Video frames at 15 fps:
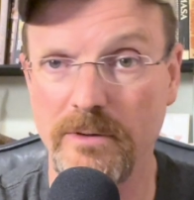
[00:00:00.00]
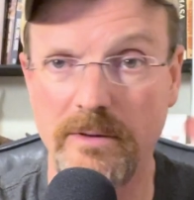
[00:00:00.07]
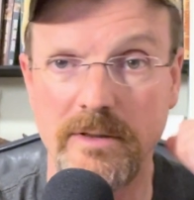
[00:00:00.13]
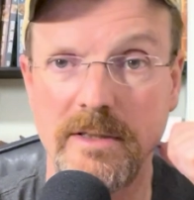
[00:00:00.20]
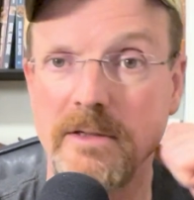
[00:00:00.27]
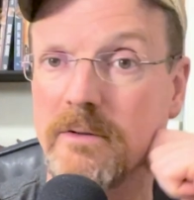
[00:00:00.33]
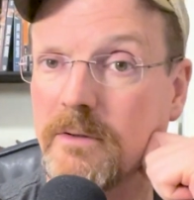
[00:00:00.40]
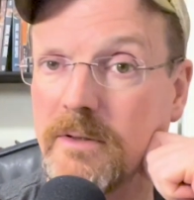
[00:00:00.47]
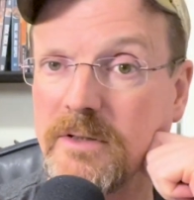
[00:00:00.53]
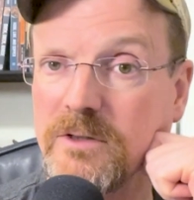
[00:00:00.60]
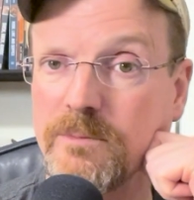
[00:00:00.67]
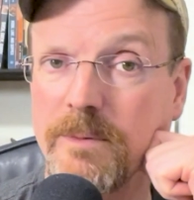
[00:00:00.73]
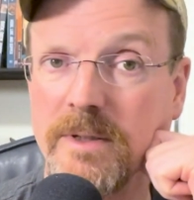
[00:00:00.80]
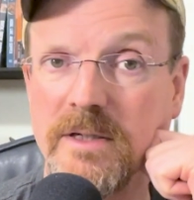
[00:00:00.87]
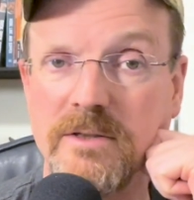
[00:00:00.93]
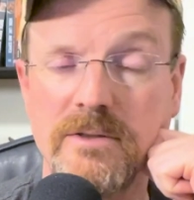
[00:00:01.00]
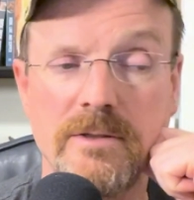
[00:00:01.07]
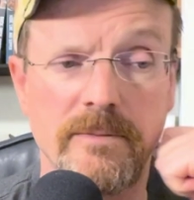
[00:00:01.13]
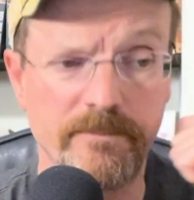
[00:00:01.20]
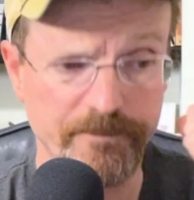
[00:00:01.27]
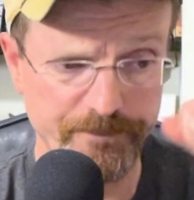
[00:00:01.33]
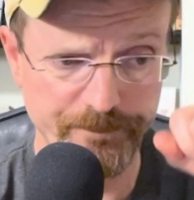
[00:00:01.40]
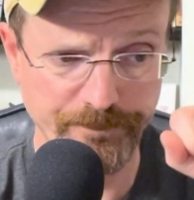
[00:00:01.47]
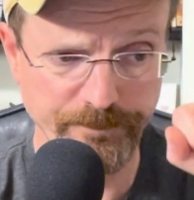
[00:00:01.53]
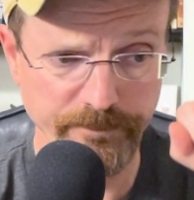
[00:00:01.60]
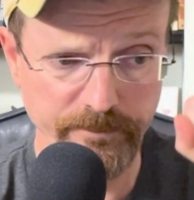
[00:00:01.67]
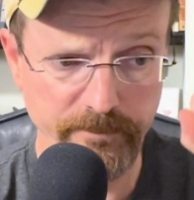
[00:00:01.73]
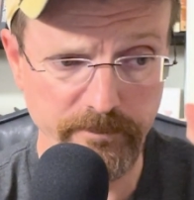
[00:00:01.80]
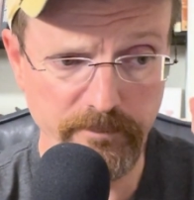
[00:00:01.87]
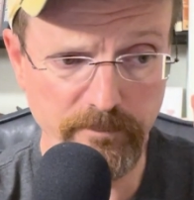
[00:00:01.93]
the deer hunting space.
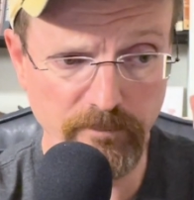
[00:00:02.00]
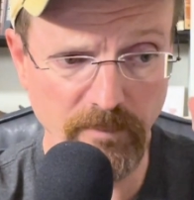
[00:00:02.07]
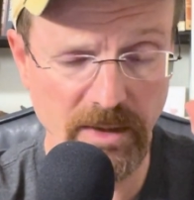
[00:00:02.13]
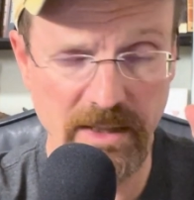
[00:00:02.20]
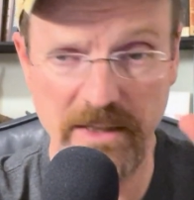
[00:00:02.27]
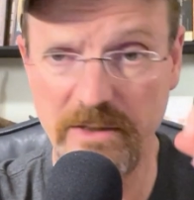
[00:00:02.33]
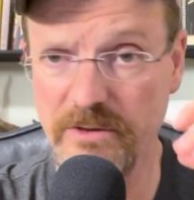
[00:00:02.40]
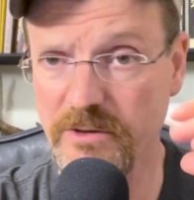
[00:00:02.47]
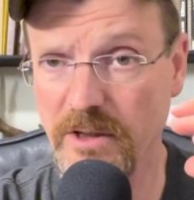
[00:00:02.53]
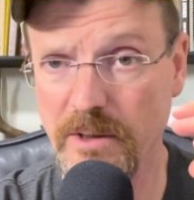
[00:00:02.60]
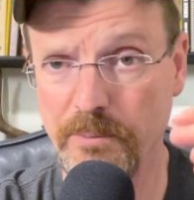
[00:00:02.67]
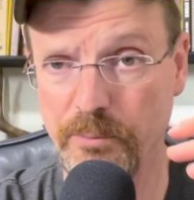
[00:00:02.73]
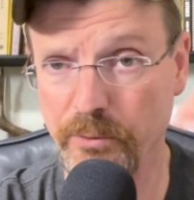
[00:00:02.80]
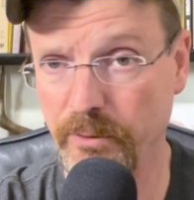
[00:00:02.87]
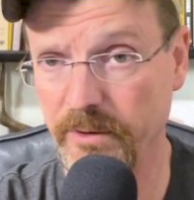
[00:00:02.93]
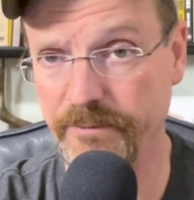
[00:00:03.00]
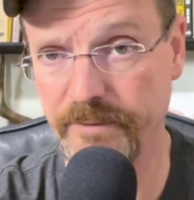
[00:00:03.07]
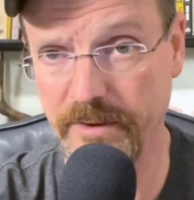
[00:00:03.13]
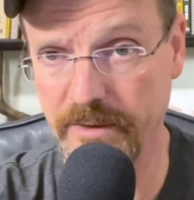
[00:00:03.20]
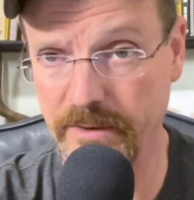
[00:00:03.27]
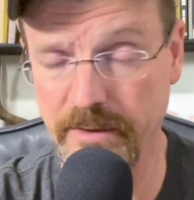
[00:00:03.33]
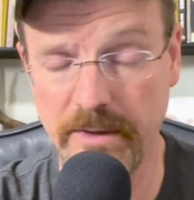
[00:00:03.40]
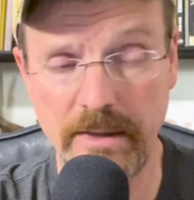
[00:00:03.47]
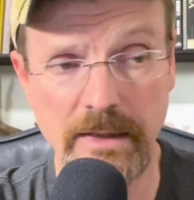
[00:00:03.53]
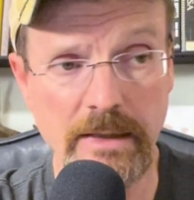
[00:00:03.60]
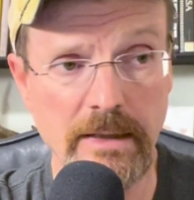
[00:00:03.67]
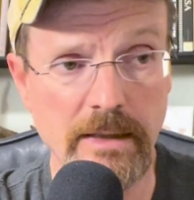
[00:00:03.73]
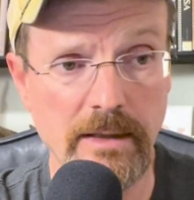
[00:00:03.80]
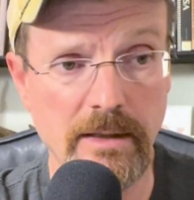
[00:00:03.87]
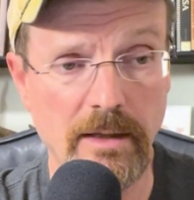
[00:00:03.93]
He is a prolific
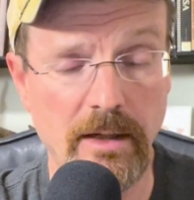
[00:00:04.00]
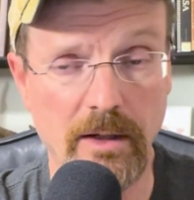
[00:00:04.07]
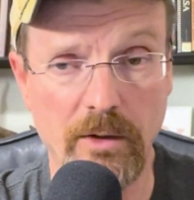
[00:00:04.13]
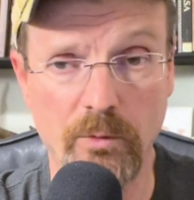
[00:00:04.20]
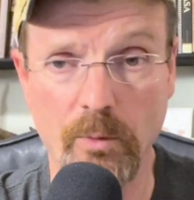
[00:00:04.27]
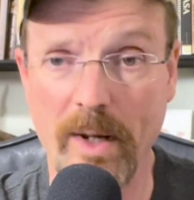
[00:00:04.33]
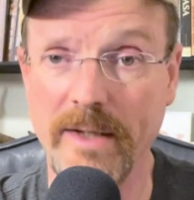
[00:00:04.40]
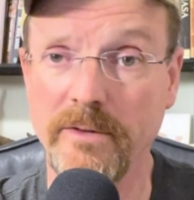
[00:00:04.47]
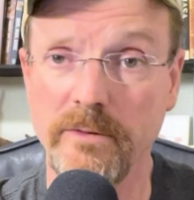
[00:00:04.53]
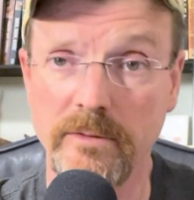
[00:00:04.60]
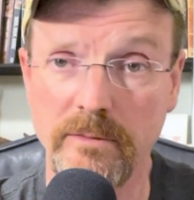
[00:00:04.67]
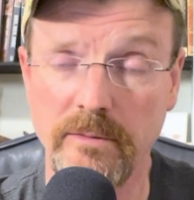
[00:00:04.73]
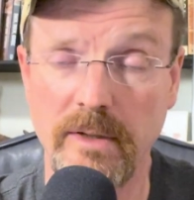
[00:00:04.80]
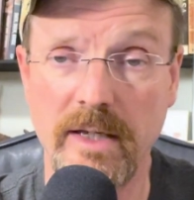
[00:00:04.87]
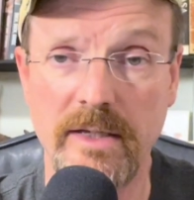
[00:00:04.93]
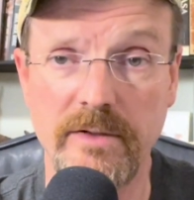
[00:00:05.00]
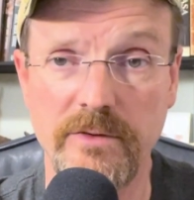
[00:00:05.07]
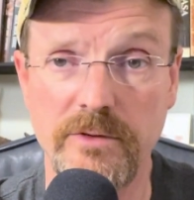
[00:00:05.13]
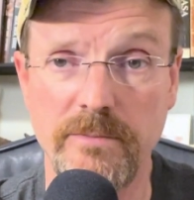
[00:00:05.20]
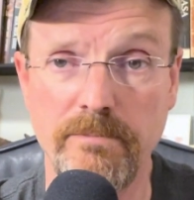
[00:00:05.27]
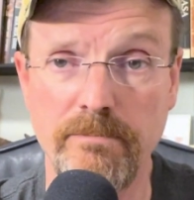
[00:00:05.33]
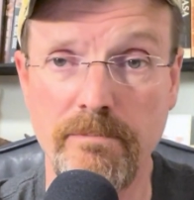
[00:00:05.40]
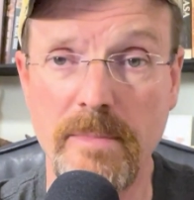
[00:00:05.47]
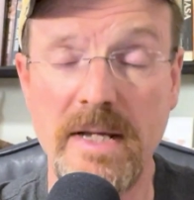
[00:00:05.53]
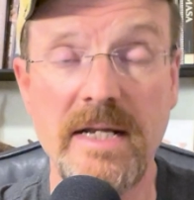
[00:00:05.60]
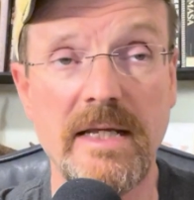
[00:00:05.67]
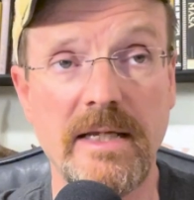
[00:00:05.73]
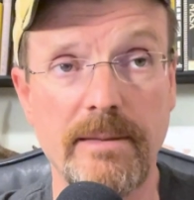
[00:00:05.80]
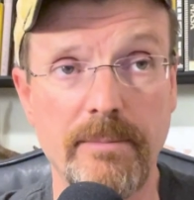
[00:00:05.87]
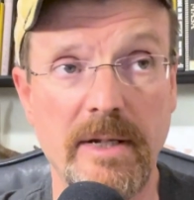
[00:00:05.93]
writer, has
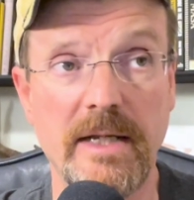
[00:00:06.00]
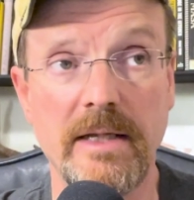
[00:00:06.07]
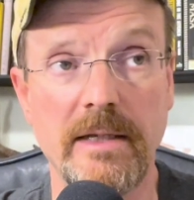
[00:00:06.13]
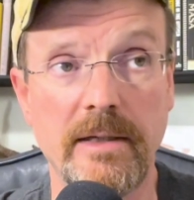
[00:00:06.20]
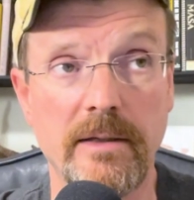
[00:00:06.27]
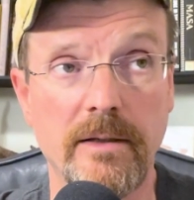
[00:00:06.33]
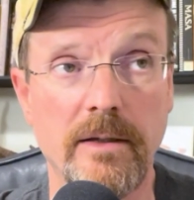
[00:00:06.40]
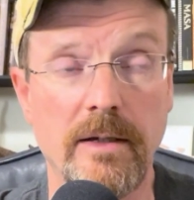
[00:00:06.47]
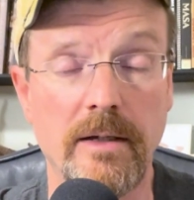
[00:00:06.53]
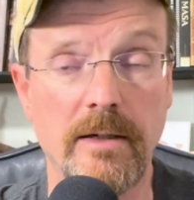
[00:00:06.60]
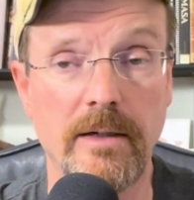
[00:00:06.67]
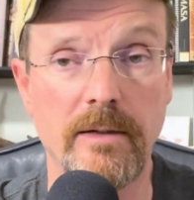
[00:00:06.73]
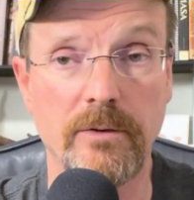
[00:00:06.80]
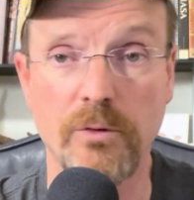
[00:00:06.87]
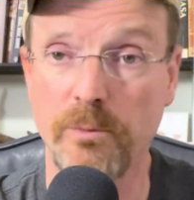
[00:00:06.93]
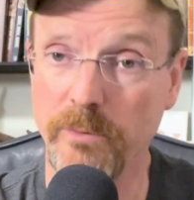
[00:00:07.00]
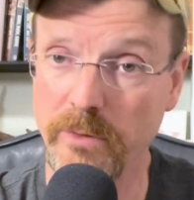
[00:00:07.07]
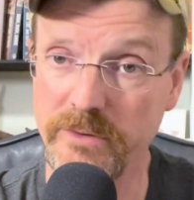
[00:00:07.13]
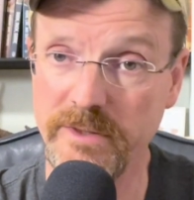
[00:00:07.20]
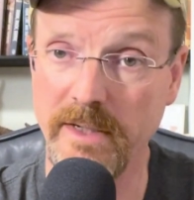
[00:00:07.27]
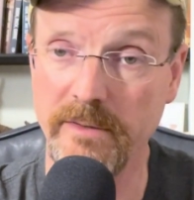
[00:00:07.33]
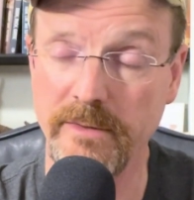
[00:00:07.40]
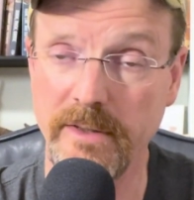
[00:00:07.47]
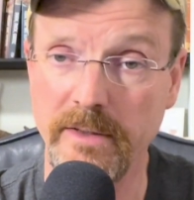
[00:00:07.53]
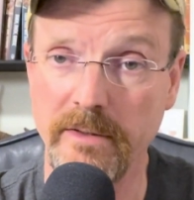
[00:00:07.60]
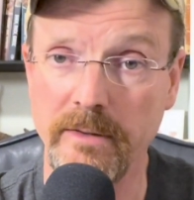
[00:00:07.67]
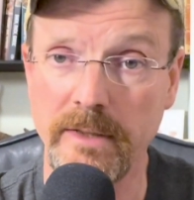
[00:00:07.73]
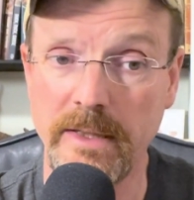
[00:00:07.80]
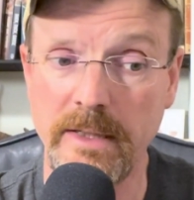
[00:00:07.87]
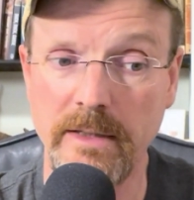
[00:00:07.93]
many cookbooks out there.
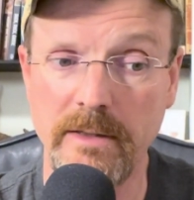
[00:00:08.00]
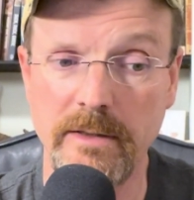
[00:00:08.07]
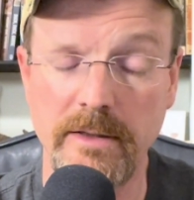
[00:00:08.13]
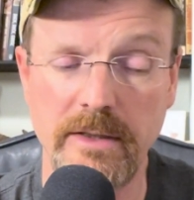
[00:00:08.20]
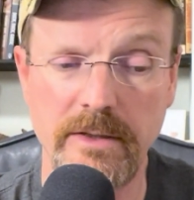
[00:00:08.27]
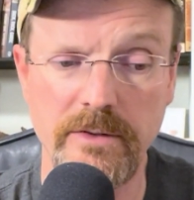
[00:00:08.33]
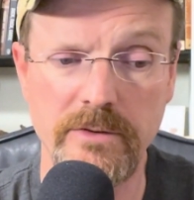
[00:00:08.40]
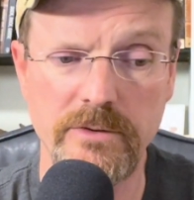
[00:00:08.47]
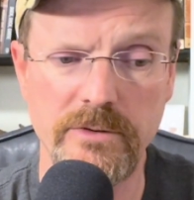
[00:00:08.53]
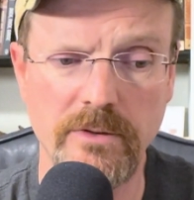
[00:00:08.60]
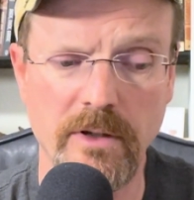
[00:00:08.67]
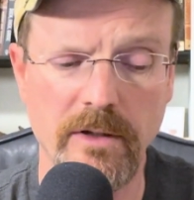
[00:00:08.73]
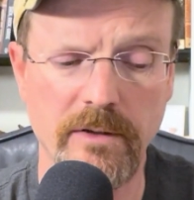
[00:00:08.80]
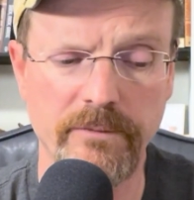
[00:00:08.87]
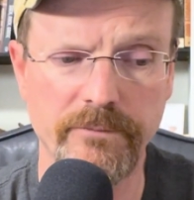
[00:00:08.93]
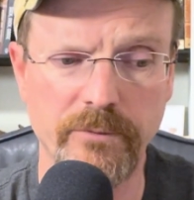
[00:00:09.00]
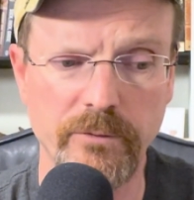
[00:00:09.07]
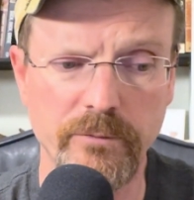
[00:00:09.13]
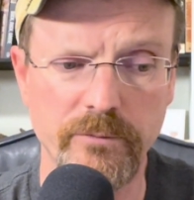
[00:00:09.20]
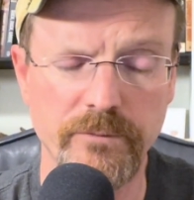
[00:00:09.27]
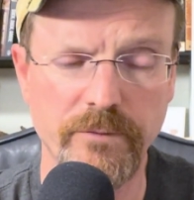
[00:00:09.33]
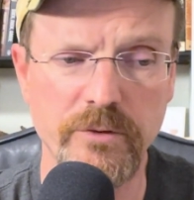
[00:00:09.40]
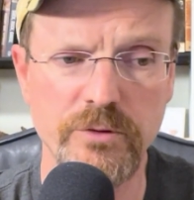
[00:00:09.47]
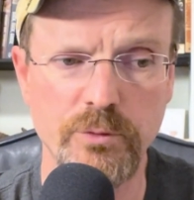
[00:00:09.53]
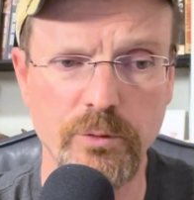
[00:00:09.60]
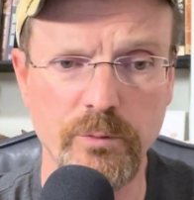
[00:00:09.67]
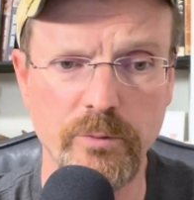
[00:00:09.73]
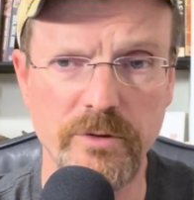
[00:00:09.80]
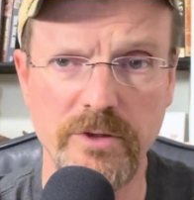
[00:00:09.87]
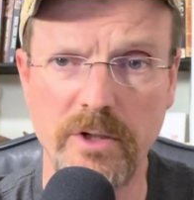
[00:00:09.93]
His first
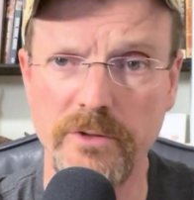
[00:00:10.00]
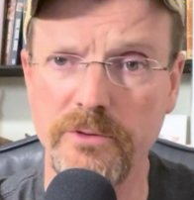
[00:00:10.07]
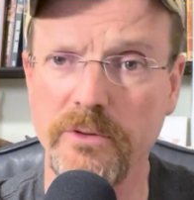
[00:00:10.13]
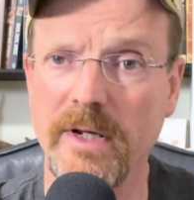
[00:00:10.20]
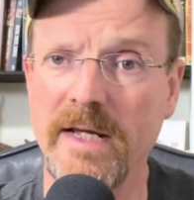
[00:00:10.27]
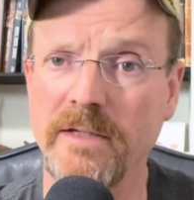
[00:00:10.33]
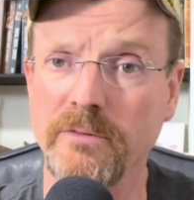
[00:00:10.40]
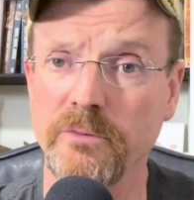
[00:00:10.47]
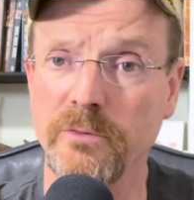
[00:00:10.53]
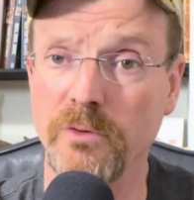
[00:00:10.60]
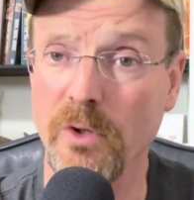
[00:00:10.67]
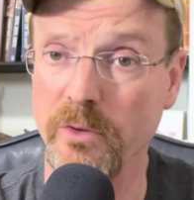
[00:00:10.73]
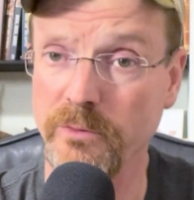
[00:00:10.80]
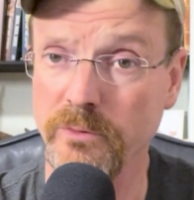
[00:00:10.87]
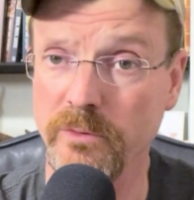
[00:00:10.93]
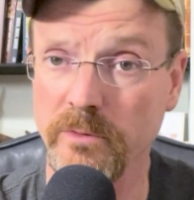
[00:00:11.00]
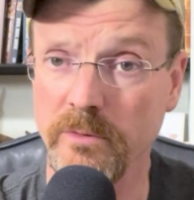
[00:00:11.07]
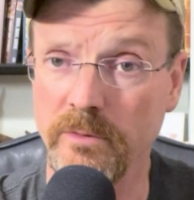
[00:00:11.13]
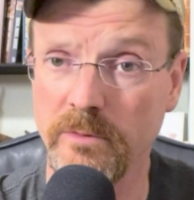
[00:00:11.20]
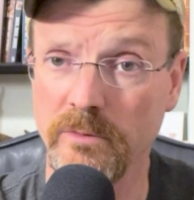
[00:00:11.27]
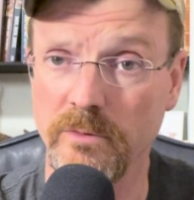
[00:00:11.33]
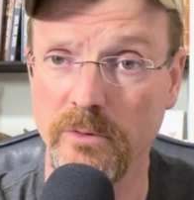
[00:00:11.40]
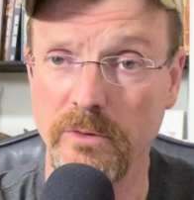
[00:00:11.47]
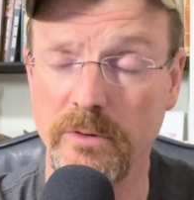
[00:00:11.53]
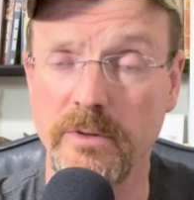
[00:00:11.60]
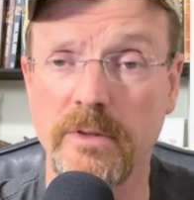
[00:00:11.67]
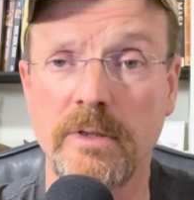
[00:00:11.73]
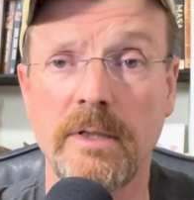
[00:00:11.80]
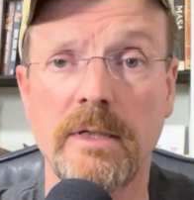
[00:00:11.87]
one was Hunter, Angler, Gardener, Cook.